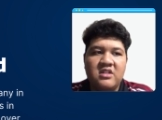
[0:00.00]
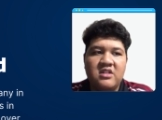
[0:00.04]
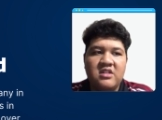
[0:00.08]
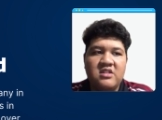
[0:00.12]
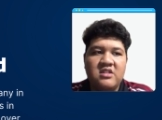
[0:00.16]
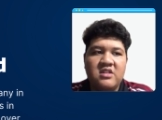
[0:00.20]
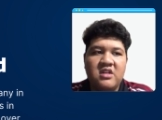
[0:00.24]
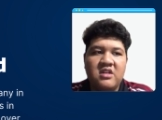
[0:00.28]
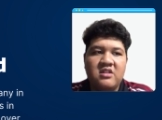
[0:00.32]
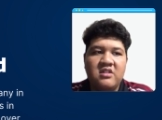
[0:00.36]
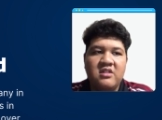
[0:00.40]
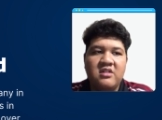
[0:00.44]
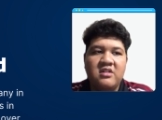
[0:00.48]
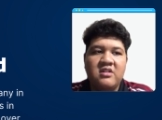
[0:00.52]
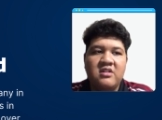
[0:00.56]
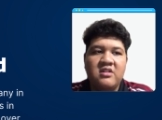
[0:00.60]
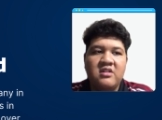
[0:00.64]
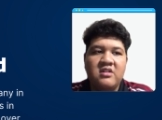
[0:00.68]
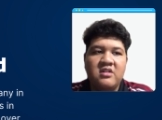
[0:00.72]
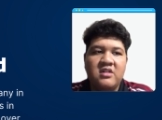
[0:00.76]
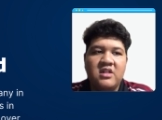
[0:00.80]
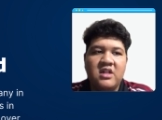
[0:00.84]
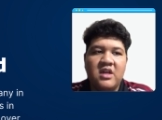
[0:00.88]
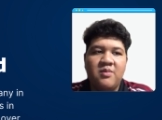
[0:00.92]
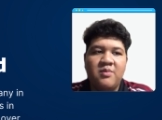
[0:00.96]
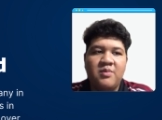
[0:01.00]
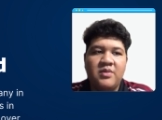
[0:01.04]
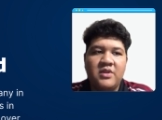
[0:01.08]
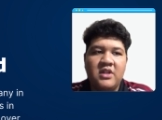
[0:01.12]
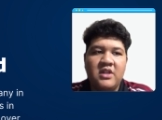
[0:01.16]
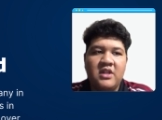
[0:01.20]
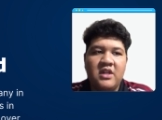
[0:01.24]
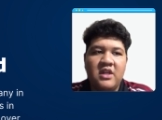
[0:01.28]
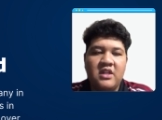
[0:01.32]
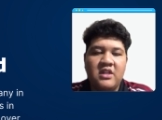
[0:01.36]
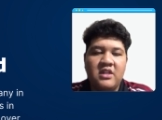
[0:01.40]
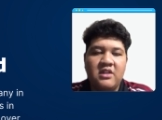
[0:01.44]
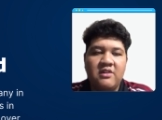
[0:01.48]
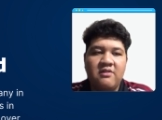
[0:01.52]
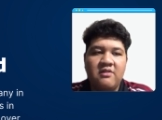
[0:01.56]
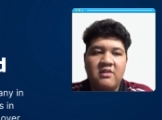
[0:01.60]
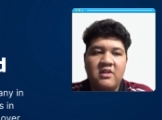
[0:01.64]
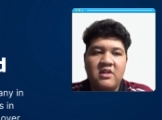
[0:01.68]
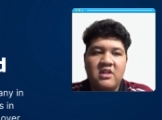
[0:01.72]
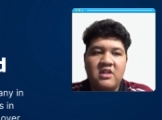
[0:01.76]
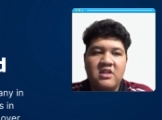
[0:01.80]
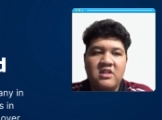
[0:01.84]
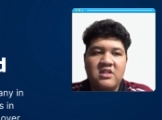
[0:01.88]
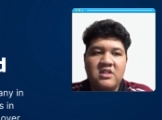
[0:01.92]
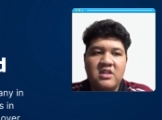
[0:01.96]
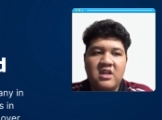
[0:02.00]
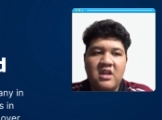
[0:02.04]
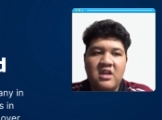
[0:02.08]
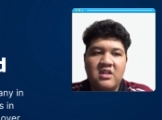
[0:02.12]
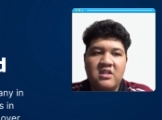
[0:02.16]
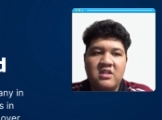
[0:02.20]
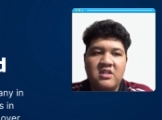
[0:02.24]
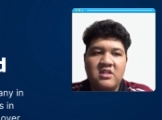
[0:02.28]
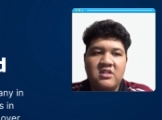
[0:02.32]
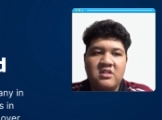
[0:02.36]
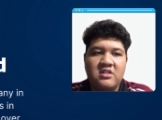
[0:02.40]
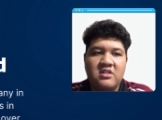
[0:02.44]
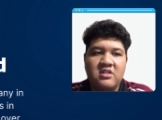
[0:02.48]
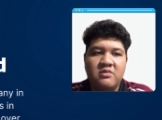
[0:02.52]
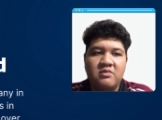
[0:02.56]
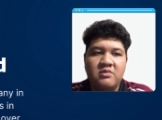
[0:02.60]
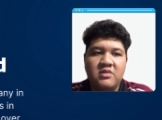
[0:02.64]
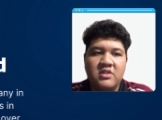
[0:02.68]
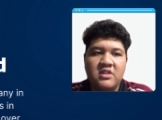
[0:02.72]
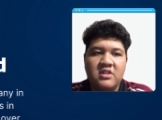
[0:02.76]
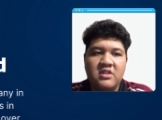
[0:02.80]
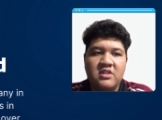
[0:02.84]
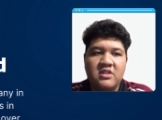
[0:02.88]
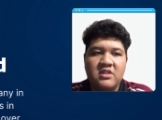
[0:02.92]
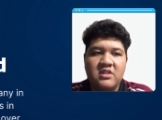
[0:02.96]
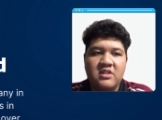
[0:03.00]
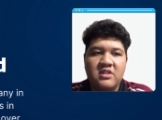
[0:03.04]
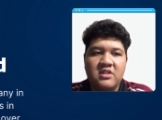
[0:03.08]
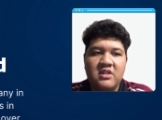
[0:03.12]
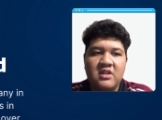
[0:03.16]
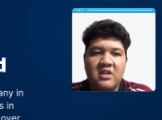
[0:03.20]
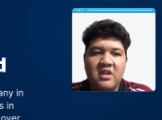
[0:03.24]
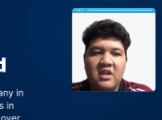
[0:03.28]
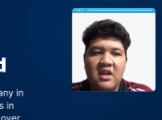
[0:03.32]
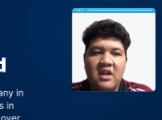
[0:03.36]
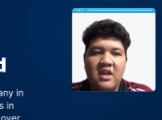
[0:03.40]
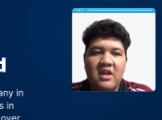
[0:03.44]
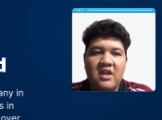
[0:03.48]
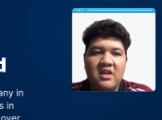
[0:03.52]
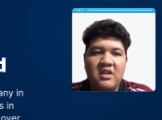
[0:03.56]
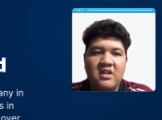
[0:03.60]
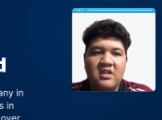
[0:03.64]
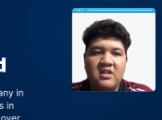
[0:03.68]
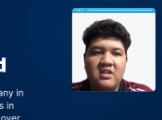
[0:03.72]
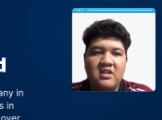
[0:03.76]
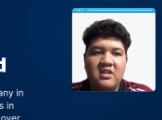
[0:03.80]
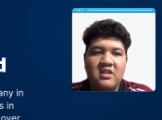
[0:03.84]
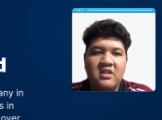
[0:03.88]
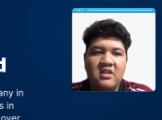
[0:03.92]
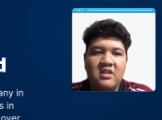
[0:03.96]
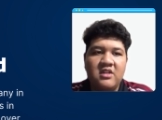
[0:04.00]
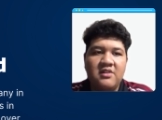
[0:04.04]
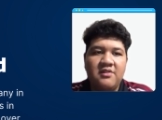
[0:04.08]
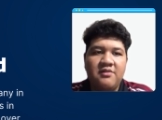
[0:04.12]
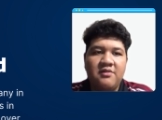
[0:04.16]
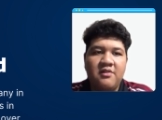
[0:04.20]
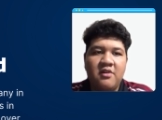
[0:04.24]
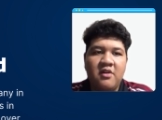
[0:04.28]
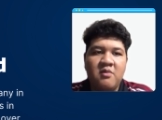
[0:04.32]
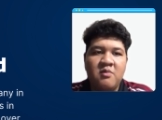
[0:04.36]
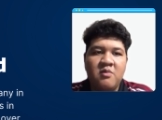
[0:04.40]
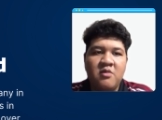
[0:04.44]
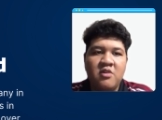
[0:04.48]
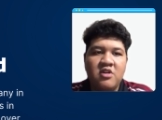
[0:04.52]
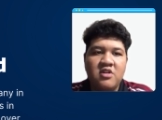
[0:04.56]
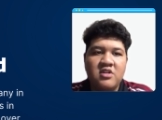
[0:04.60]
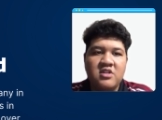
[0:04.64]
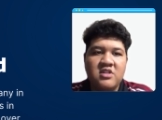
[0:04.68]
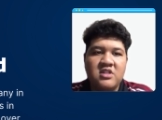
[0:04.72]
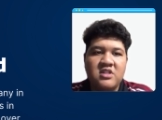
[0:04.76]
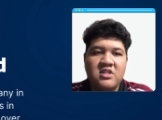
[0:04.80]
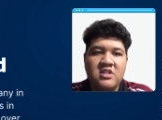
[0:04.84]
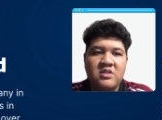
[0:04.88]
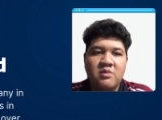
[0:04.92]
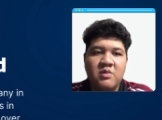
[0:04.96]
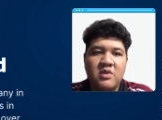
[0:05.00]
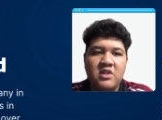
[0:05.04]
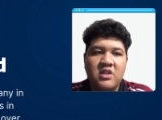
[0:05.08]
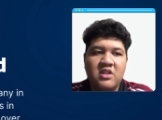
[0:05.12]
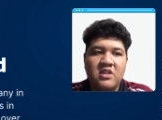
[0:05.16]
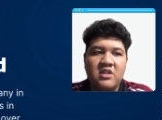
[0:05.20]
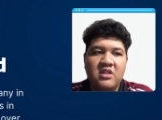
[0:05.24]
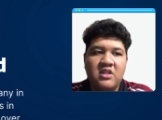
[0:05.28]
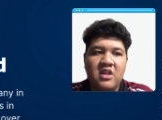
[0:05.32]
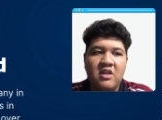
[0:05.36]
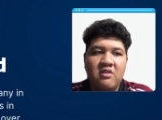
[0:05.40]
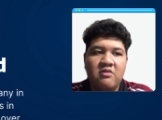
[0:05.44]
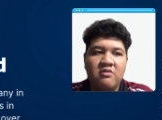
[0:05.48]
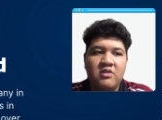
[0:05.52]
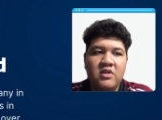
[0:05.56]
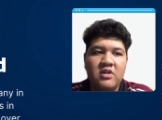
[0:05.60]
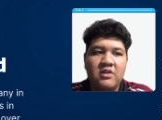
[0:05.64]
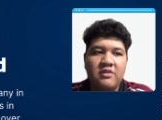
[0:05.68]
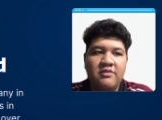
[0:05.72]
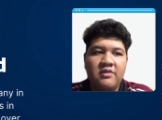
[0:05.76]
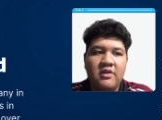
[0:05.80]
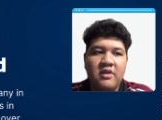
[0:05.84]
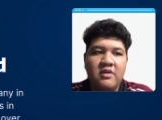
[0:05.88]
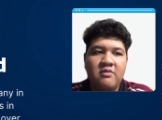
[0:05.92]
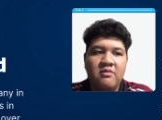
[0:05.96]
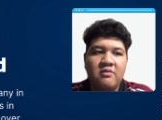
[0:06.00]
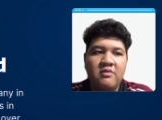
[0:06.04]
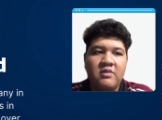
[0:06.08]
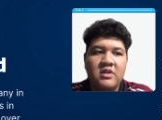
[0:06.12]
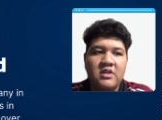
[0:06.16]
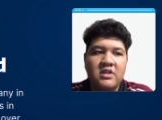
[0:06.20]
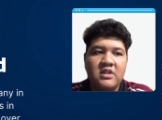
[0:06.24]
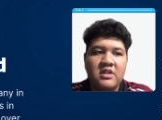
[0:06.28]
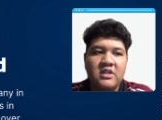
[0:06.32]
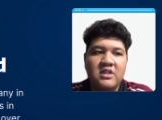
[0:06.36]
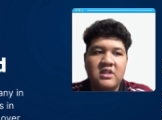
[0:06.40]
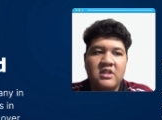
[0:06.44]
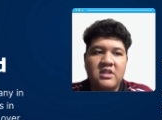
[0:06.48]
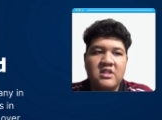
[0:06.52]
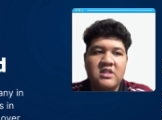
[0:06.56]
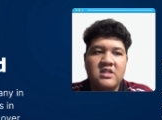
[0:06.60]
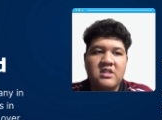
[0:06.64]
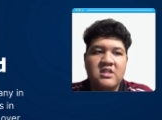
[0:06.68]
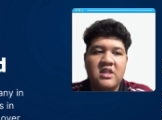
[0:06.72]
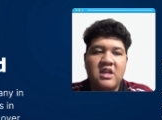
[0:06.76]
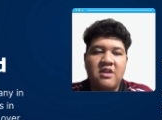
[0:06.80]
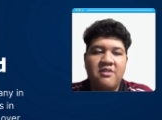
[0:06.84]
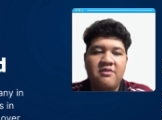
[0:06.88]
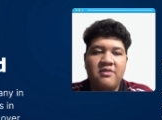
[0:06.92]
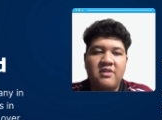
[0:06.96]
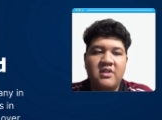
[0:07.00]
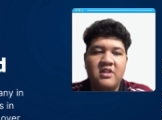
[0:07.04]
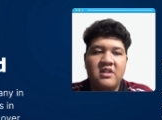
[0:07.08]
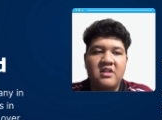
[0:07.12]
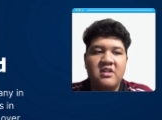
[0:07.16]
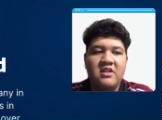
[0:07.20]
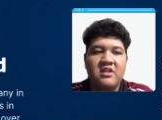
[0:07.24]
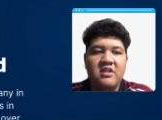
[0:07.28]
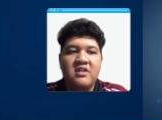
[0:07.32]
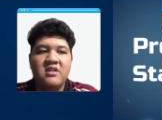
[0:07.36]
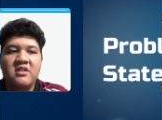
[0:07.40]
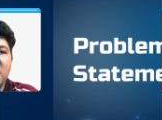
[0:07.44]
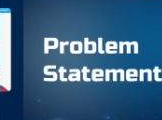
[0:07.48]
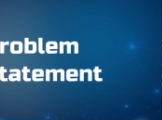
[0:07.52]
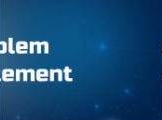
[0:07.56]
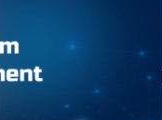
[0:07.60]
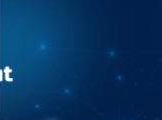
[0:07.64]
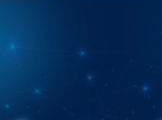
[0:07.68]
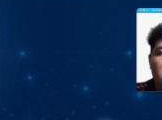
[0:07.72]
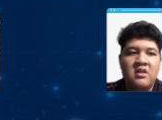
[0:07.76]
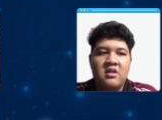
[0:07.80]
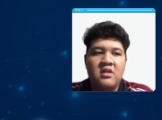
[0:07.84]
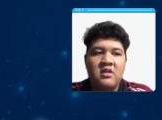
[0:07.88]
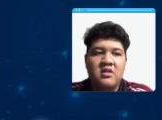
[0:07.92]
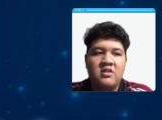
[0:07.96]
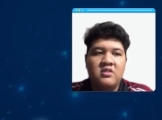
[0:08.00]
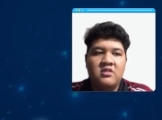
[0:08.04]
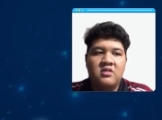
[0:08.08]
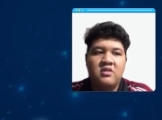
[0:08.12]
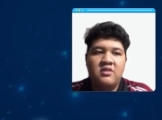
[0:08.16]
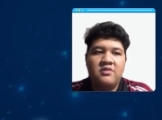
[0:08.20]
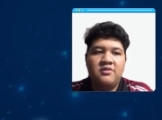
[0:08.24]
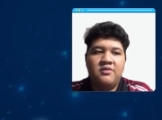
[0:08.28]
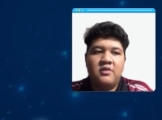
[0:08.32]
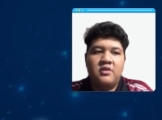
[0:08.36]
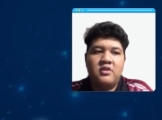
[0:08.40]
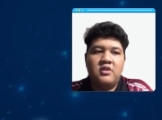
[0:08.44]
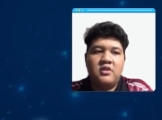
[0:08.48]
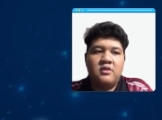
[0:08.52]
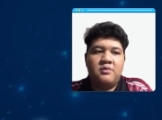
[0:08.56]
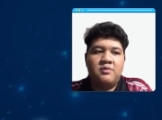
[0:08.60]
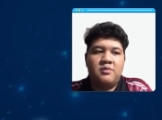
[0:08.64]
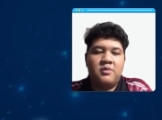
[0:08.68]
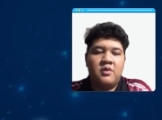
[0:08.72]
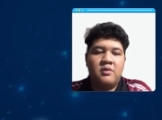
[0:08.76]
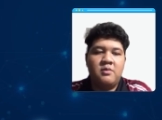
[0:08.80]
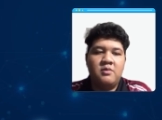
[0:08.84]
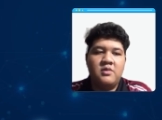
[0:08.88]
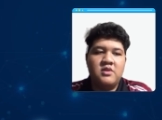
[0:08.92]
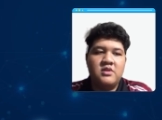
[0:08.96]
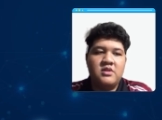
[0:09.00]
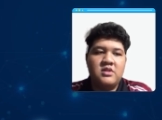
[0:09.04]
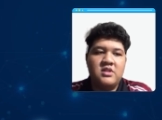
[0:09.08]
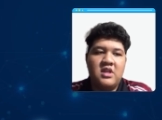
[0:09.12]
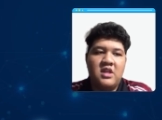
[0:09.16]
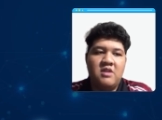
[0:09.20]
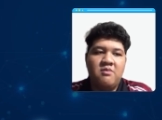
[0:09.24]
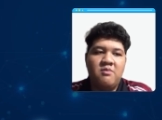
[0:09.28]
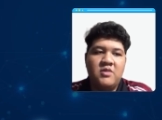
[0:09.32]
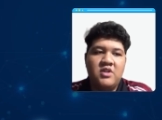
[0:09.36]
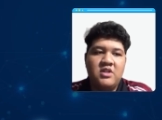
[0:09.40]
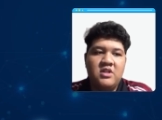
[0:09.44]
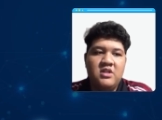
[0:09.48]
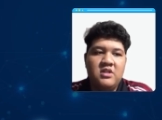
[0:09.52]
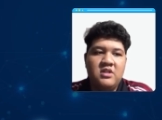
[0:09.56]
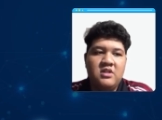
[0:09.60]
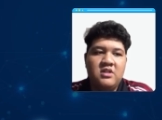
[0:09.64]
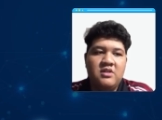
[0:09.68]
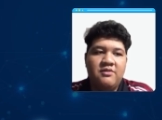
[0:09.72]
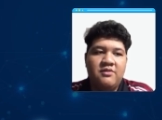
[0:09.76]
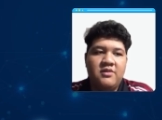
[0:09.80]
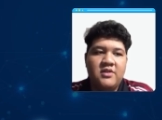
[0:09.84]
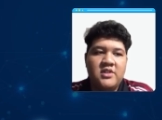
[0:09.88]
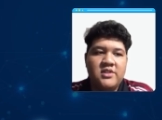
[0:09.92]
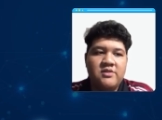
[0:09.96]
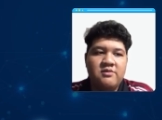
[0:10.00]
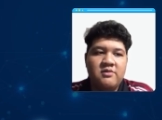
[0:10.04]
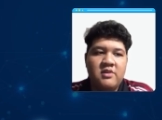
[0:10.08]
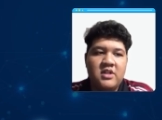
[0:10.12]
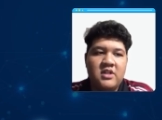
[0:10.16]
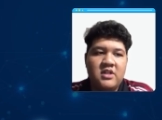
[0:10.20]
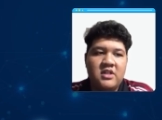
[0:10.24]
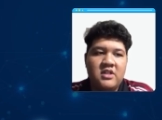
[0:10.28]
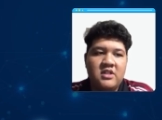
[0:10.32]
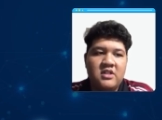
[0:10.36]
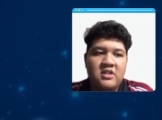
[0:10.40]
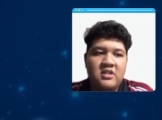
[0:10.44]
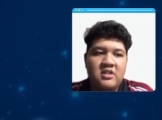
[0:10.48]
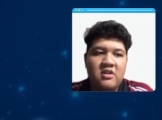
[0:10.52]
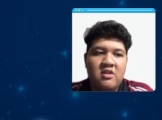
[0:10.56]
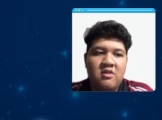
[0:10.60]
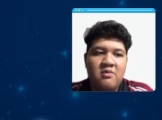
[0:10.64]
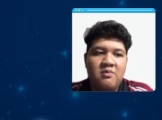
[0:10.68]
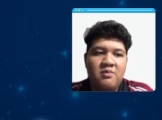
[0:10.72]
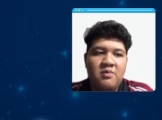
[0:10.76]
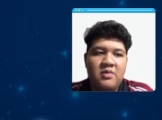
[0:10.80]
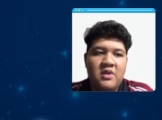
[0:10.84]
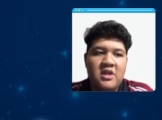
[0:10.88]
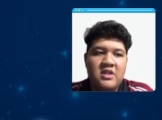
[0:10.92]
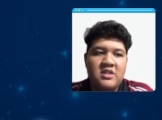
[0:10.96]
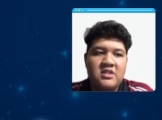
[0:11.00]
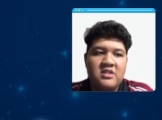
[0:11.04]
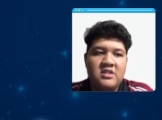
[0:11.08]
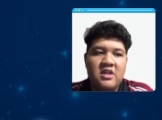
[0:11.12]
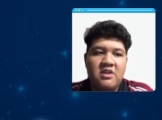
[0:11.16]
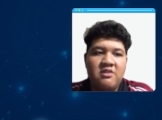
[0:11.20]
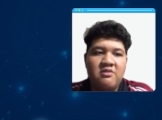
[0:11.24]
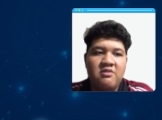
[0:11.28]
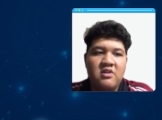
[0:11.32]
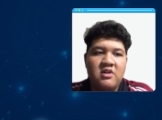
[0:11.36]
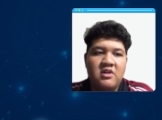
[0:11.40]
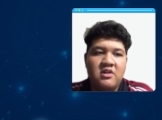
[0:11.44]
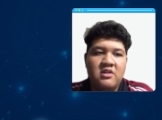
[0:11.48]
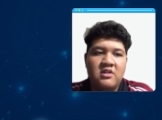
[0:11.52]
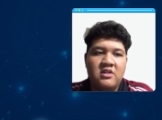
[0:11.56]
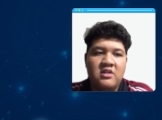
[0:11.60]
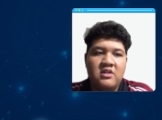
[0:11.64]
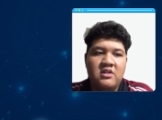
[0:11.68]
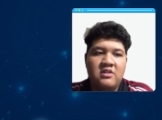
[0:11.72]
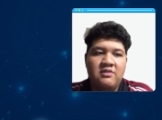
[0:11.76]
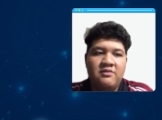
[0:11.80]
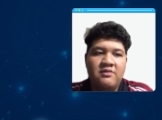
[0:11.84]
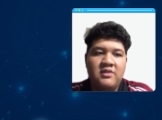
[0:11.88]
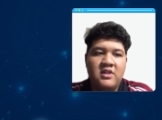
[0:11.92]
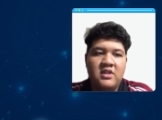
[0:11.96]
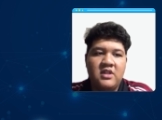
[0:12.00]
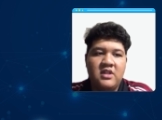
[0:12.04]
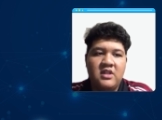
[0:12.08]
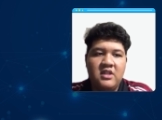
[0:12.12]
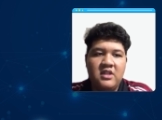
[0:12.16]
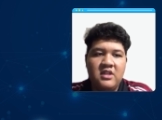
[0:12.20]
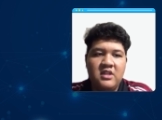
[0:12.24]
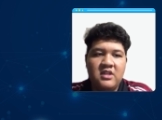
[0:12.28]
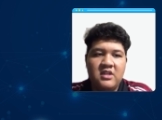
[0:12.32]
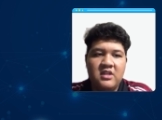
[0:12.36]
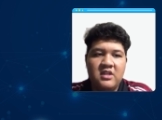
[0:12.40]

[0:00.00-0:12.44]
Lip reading: result, company activities are disrupted and the need for more systematic network framework is evident. So for the problem statement, the first one is the complex network connectivity.